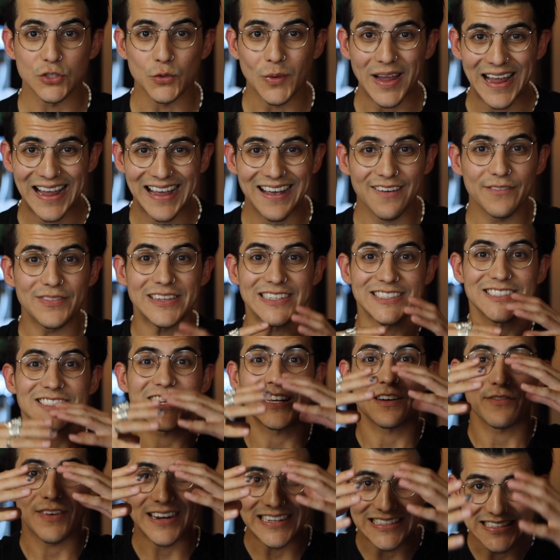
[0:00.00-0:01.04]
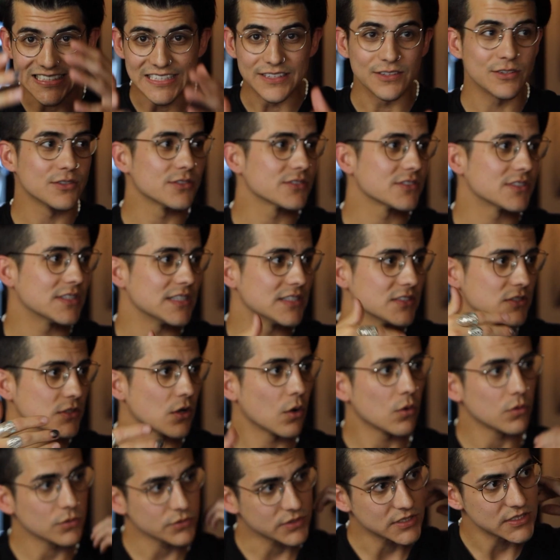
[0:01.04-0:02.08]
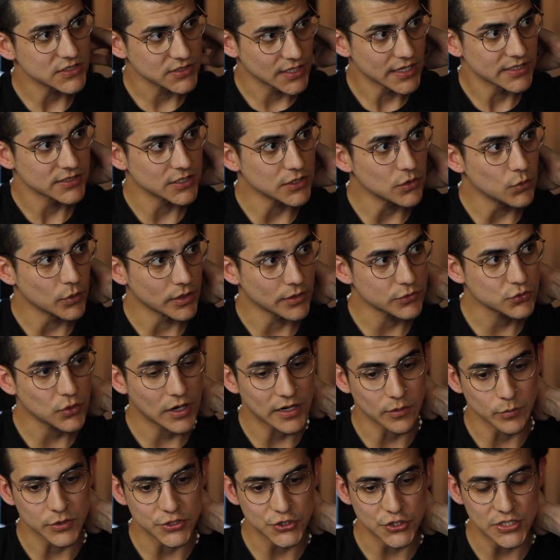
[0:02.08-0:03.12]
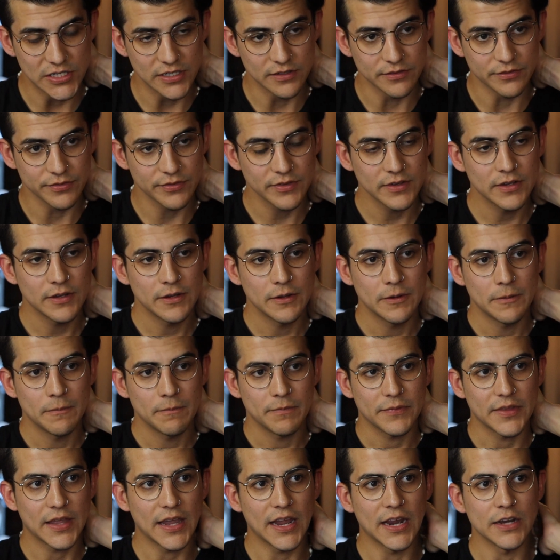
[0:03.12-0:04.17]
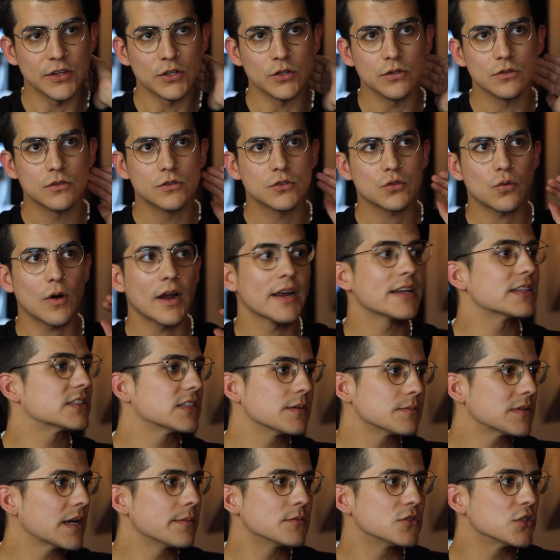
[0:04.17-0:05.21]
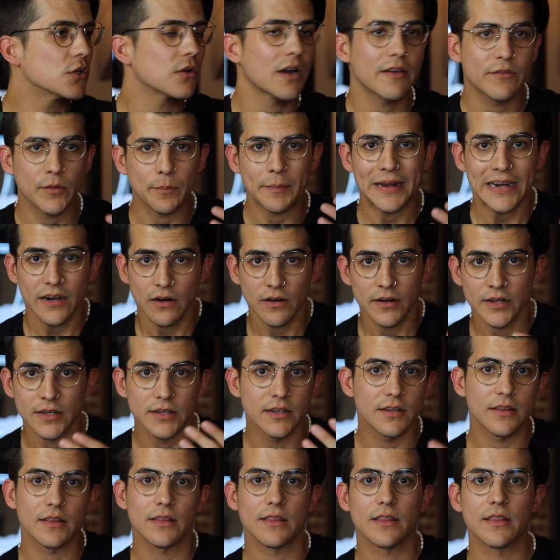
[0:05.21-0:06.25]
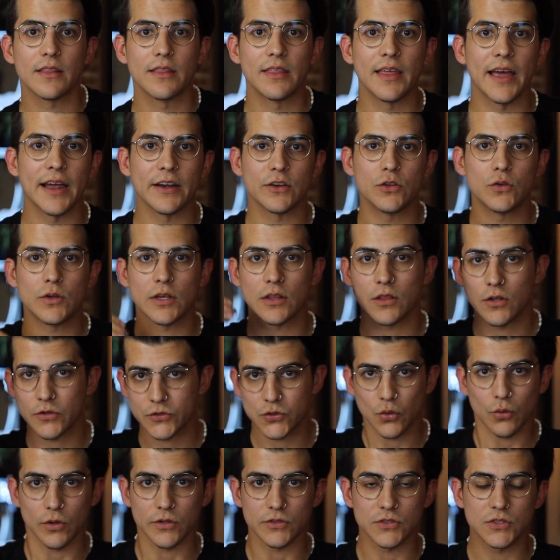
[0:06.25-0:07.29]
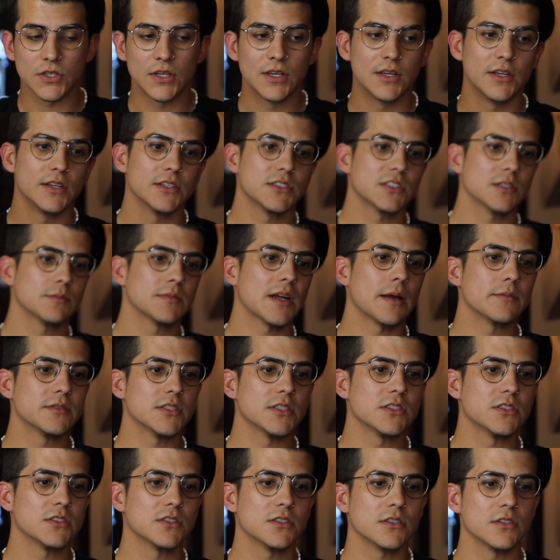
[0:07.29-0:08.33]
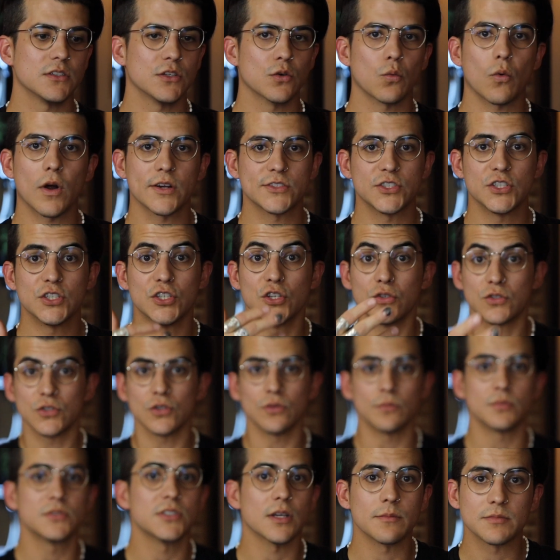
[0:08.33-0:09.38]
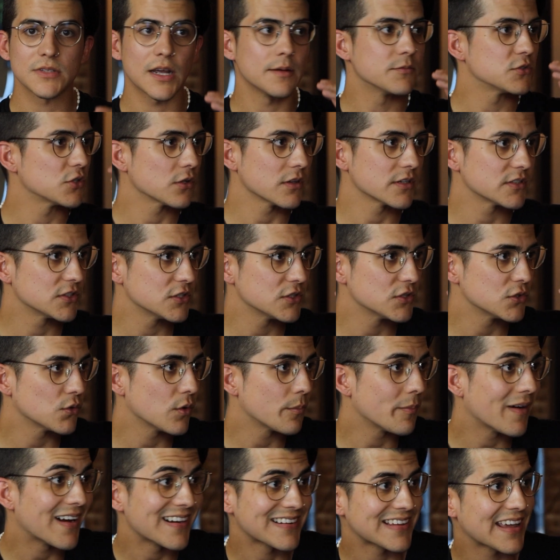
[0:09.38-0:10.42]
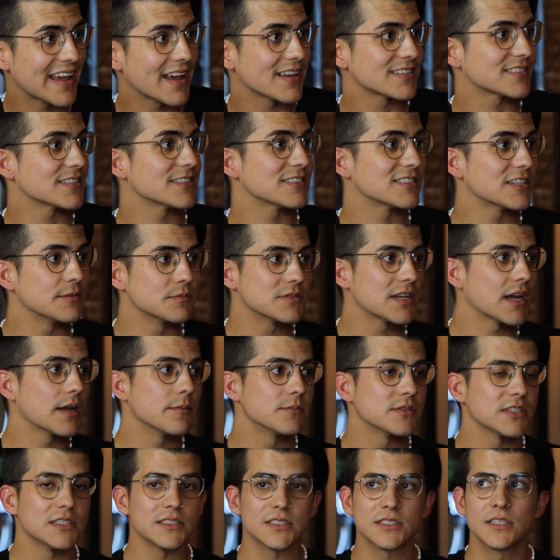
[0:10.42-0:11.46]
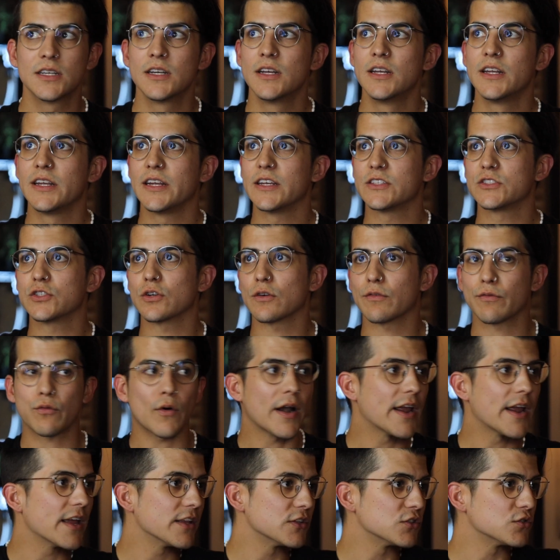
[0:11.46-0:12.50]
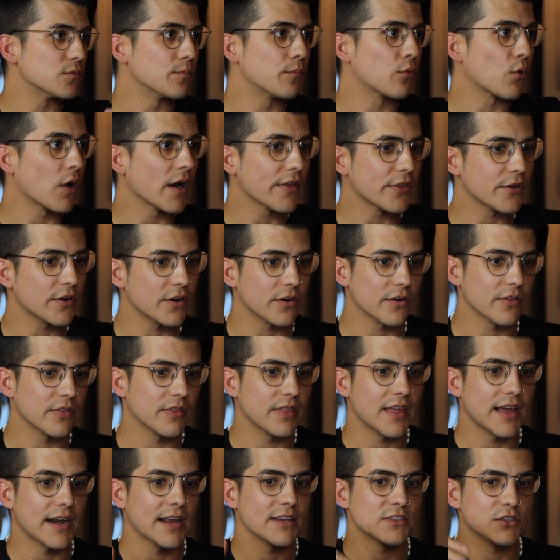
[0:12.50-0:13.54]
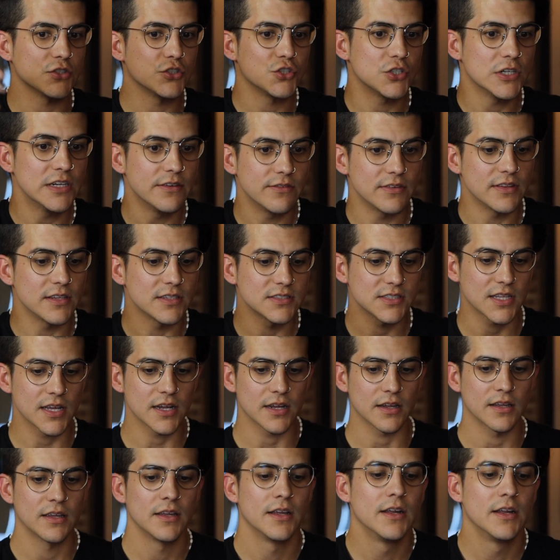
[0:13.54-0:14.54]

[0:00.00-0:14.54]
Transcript: you have these set of ideals, these goals, these things that you want to try to achieve, and sometimes you don't have a parent that you can look towards. Sometimes it's you're watching YouTube, sometimes you're listening to a podcast, sometimes it's your friend's brother that has achieved this thing.